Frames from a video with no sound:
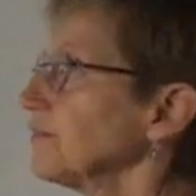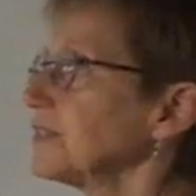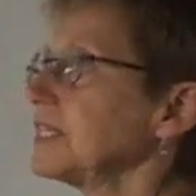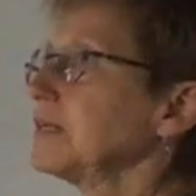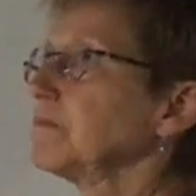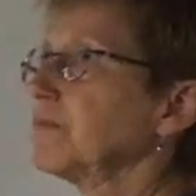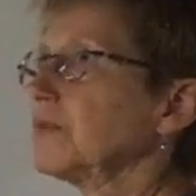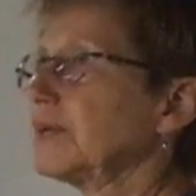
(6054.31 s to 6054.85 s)

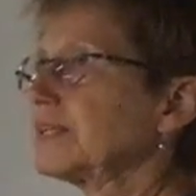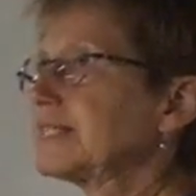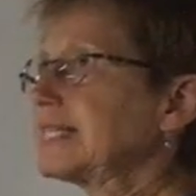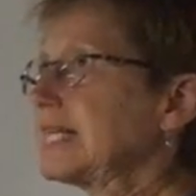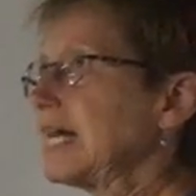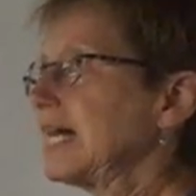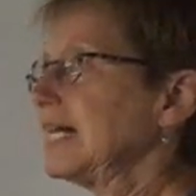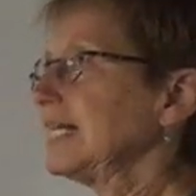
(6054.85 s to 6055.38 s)
15 plus
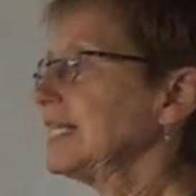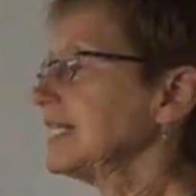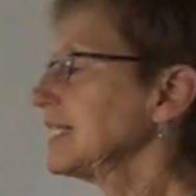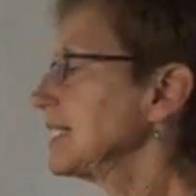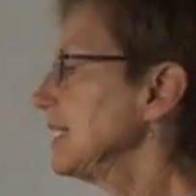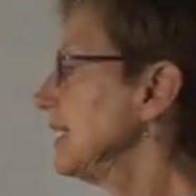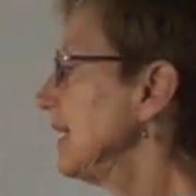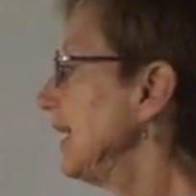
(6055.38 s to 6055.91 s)
9
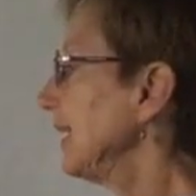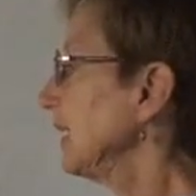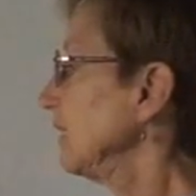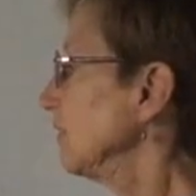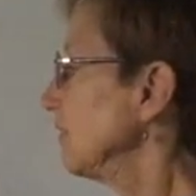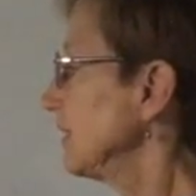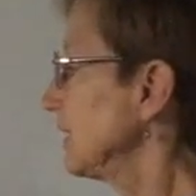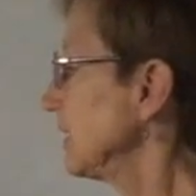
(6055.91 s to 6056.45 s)
is
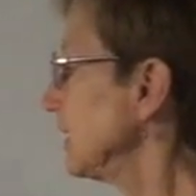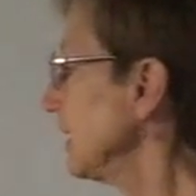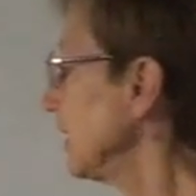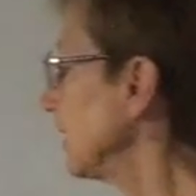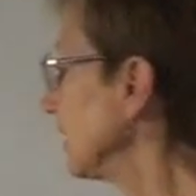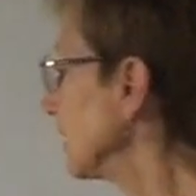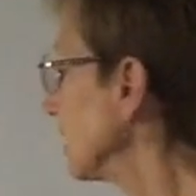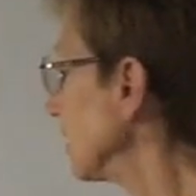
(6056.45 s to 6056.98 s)
negative
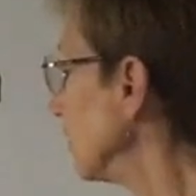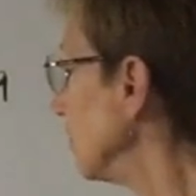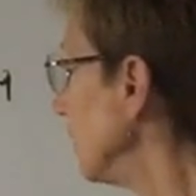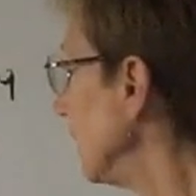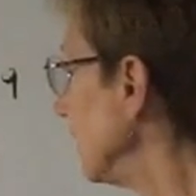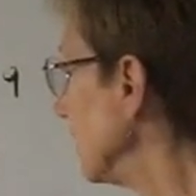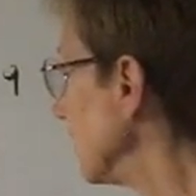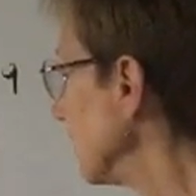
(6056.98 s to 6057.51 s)
6, so
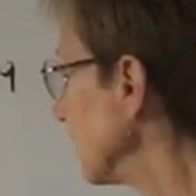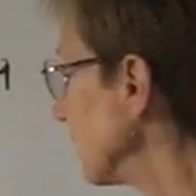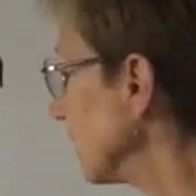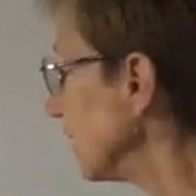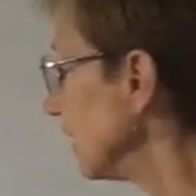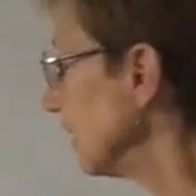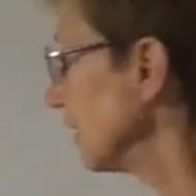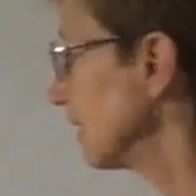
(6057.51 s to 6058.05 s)
minus
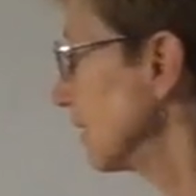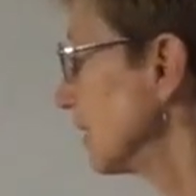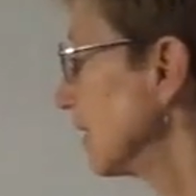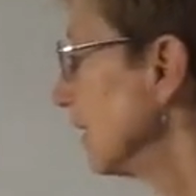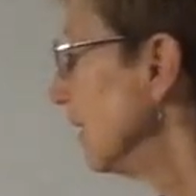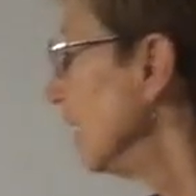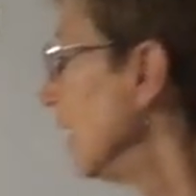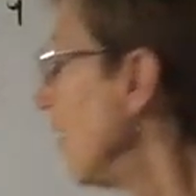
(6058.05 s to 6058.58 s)
6.
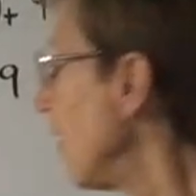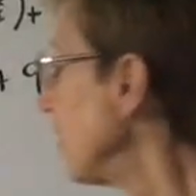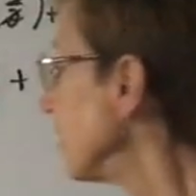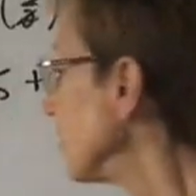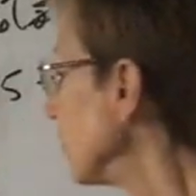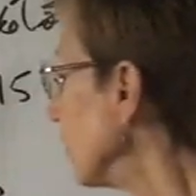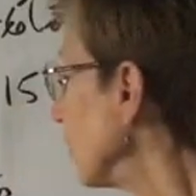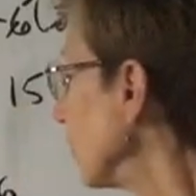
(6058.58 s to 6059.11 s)

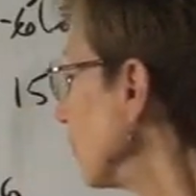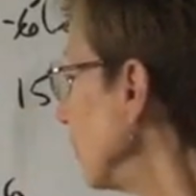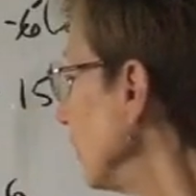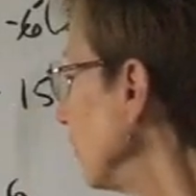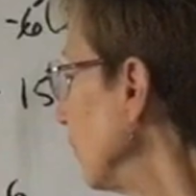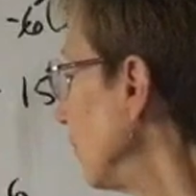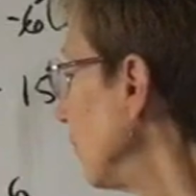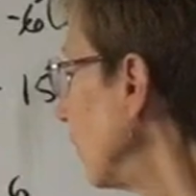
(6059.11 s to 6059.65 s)
So is
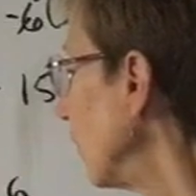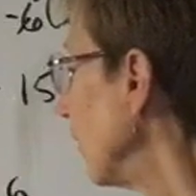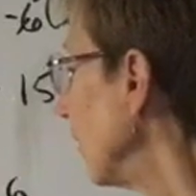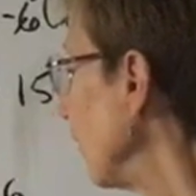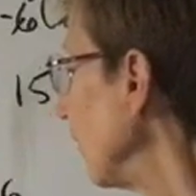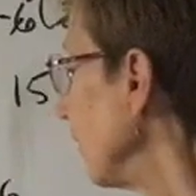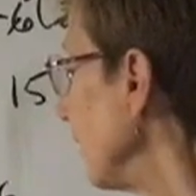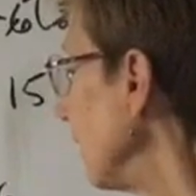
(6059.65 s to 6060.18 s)

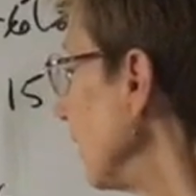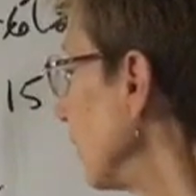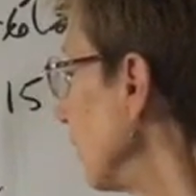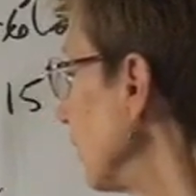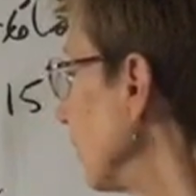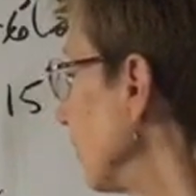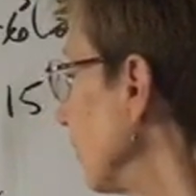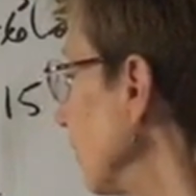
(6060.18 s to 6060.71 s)
1/4
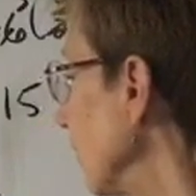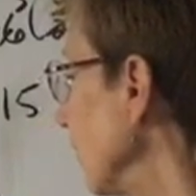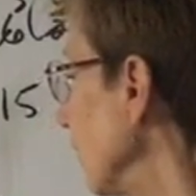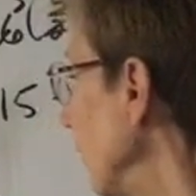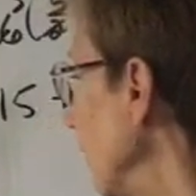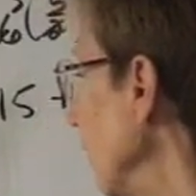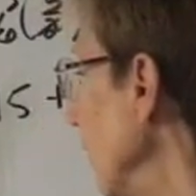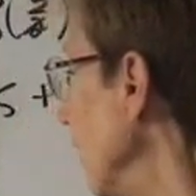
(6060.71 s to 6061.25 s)
equal
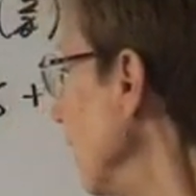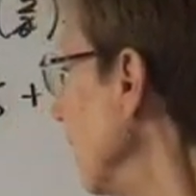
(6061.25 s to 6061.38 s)
to